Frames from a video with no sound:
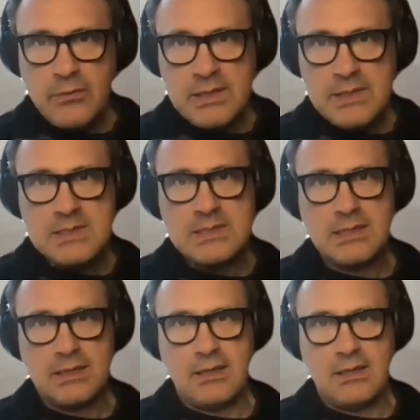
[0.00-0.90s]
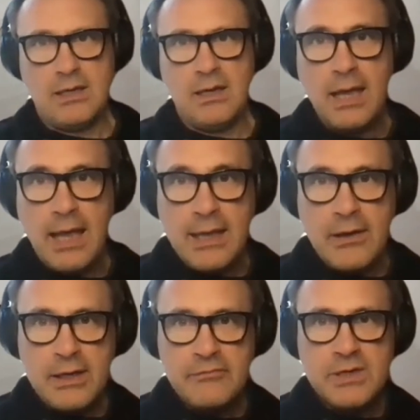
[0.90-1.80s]
just how these
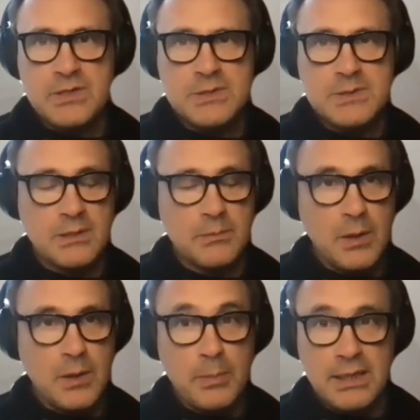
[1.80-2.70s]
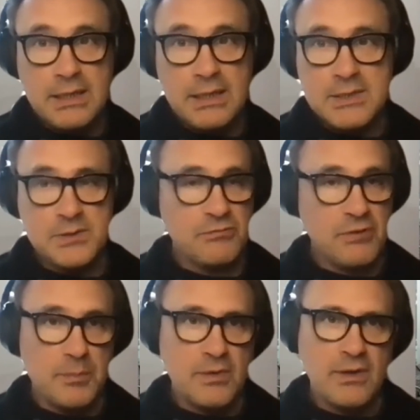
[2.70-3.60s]
AI innovations can
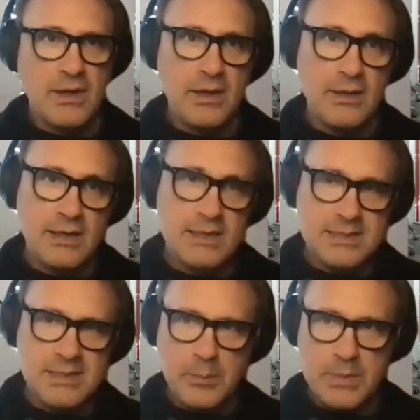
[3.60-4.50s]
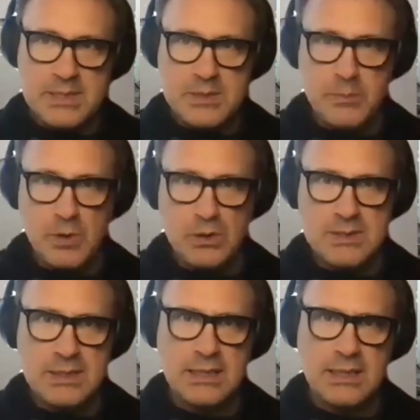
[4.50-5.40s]
completely disrupt their existing
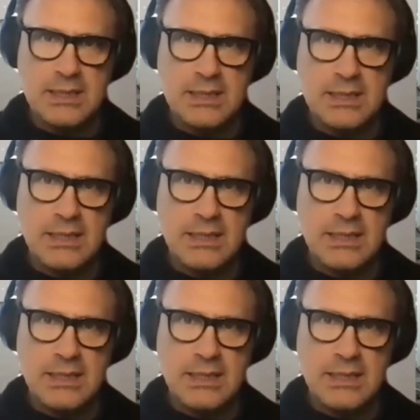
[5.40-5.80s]
business models.